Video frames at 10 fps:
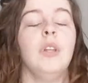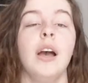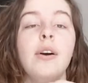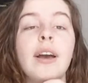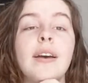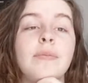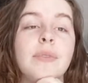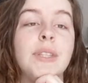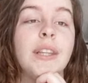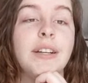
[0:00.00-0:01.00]
Okay,
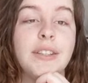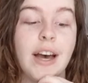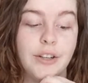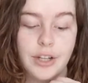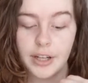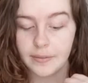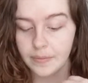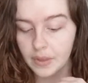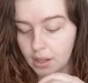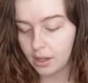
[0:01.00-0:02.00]
so there's that shirt.
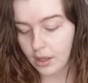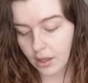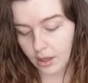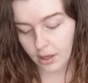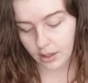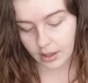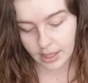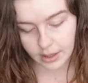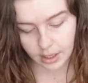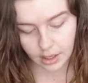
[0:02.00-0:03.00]

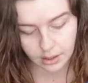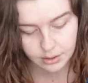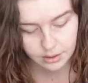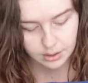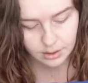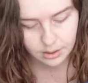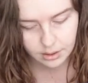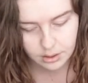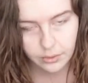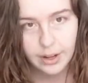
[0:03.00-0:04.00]
Then there's,
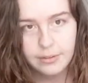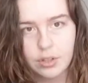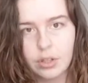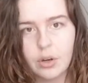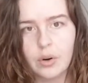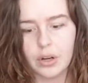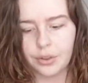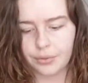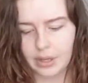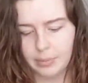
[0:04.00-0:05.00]
do I have 2 or
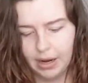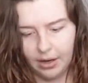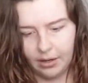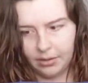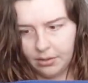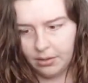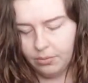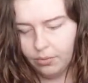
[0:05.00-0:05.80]
3 pairs?